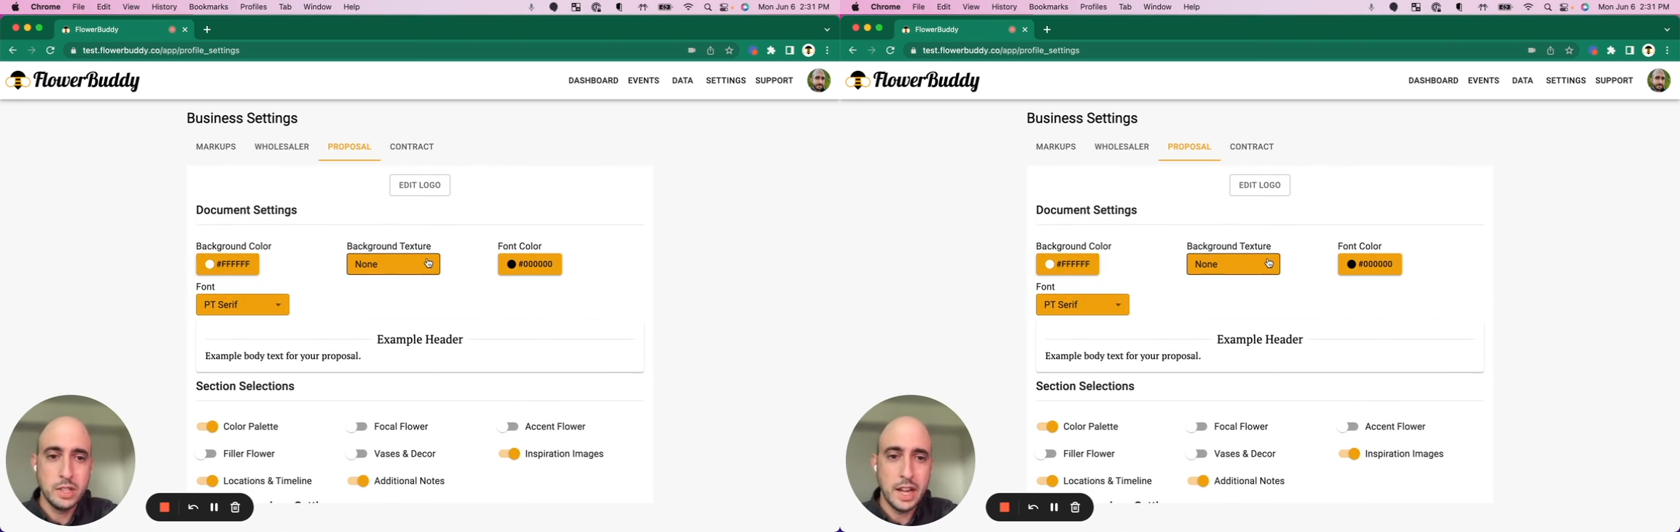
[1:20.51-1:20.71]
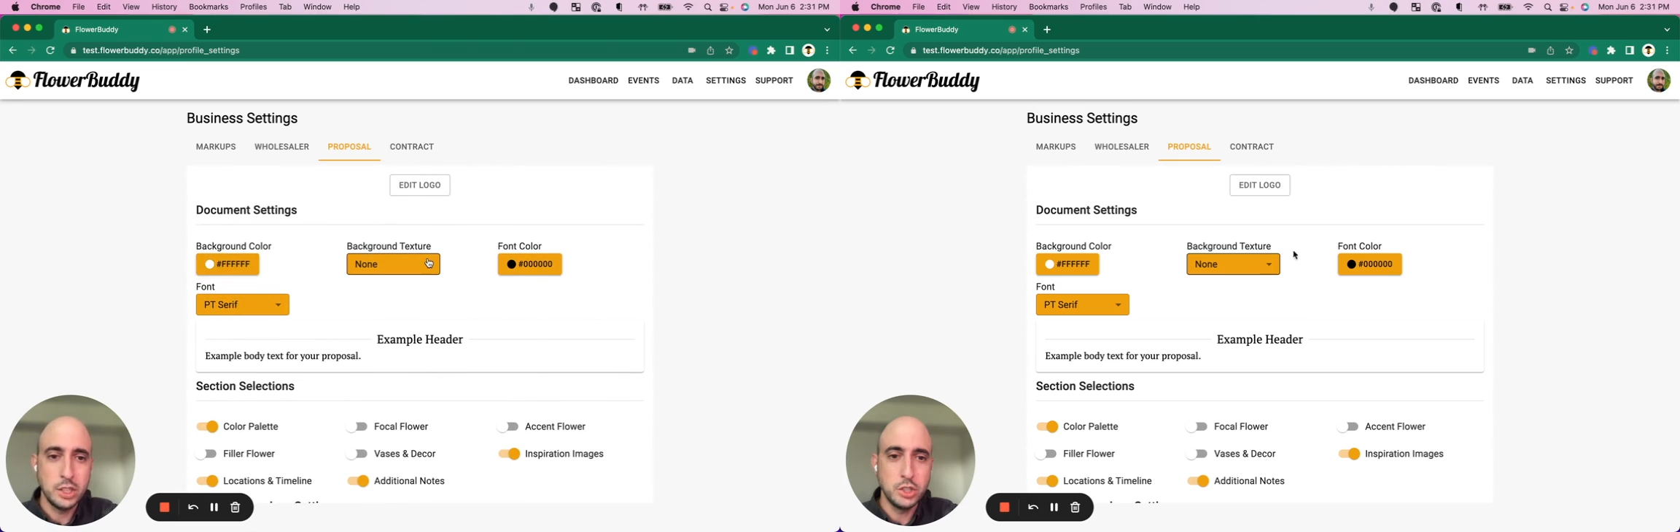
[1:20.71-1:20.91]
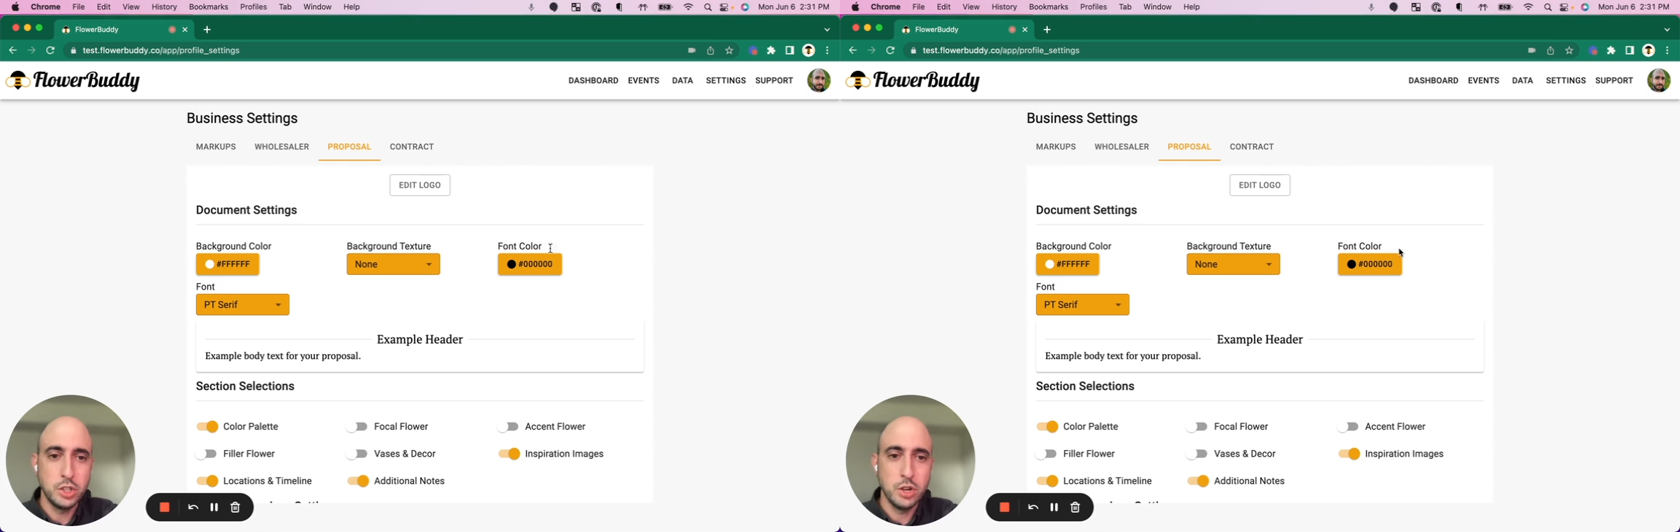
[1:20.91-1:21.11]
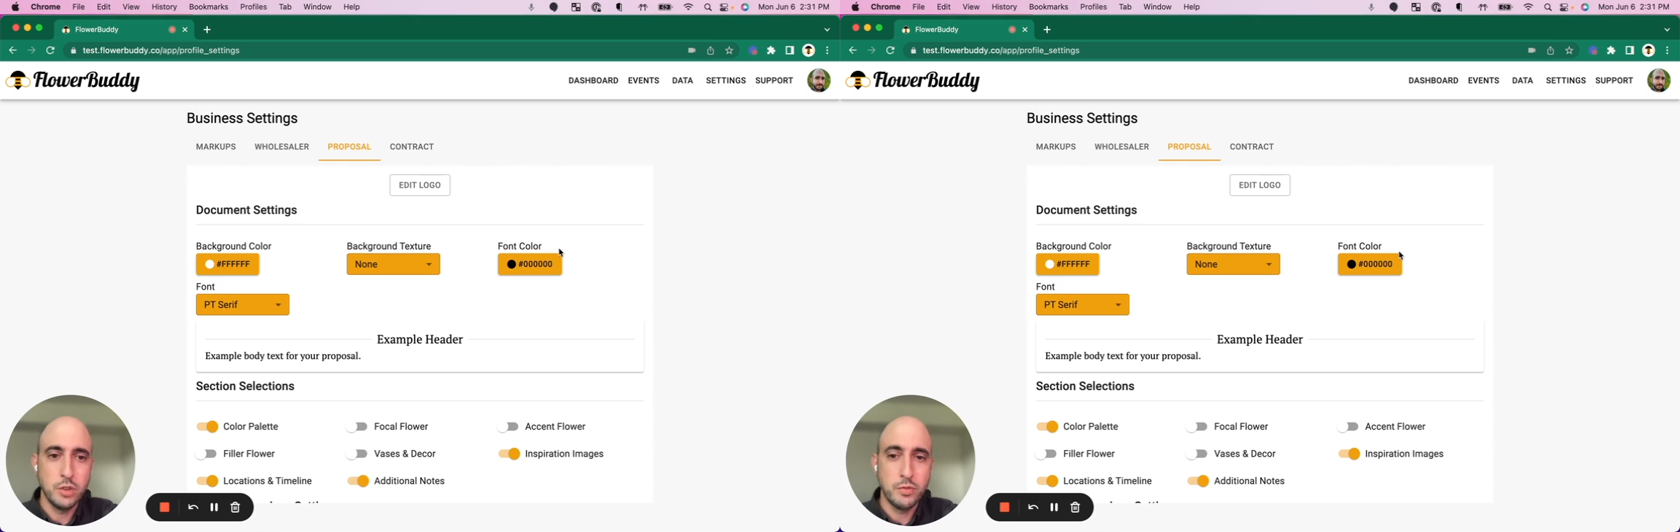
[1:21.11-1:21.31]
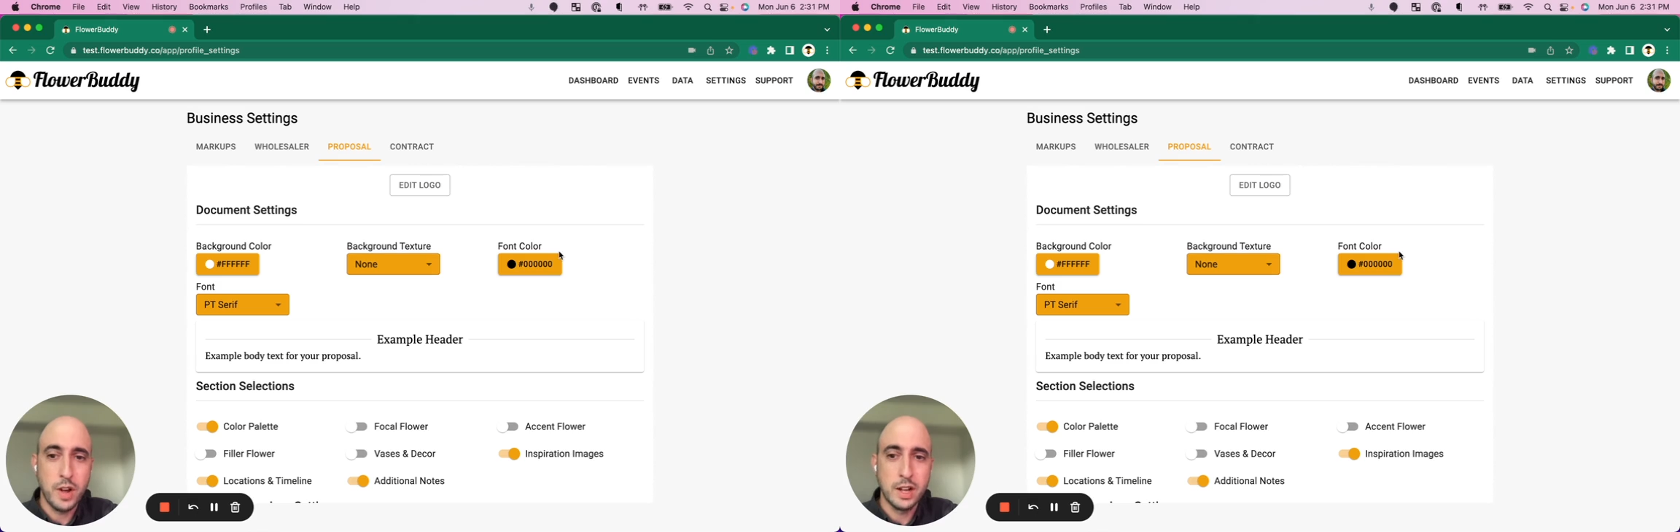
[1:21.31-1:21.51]

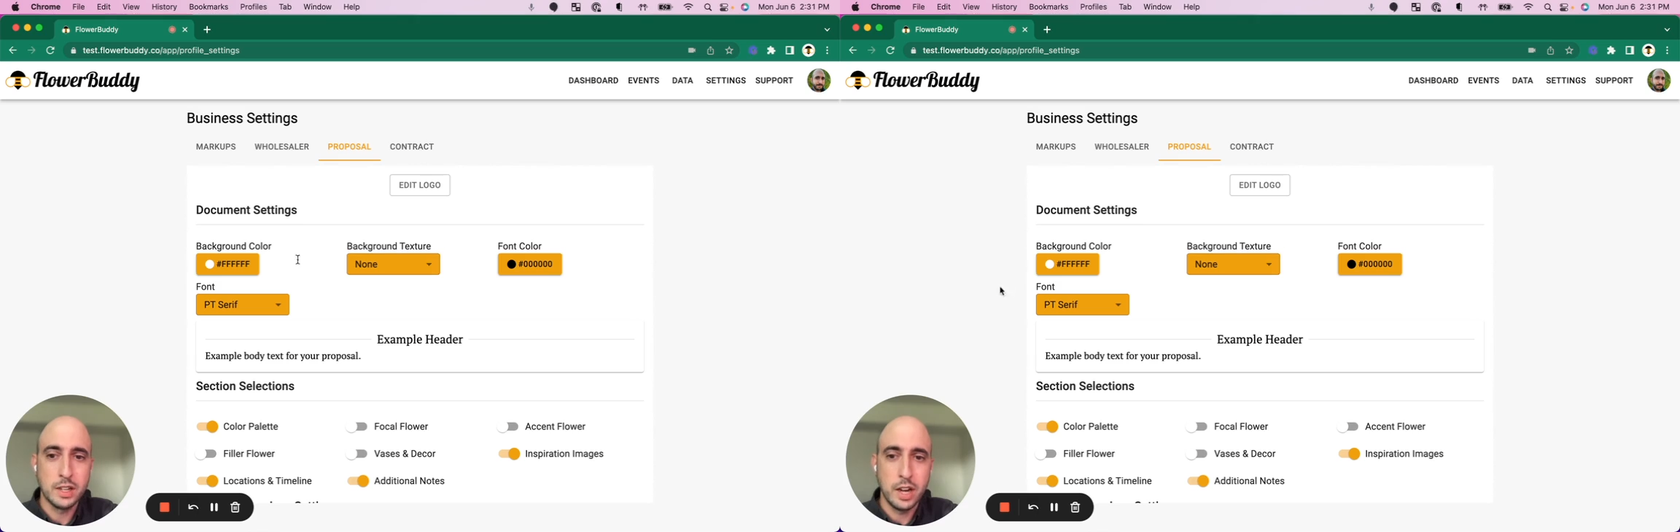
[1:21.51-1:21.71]
texture, font